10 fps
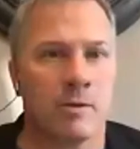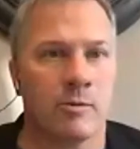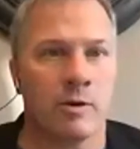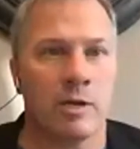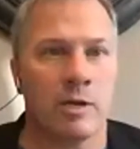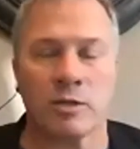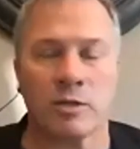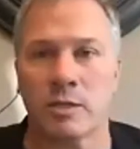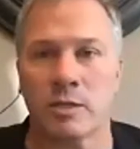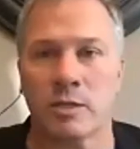Are there any
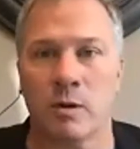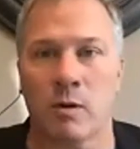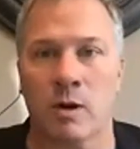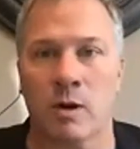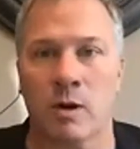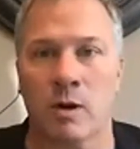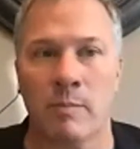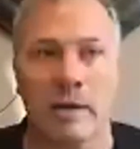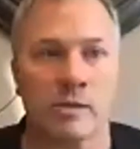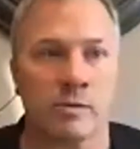questions or
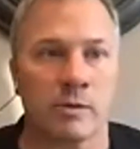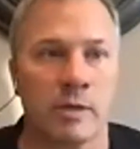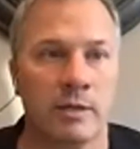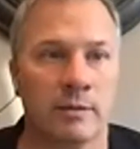comments or any?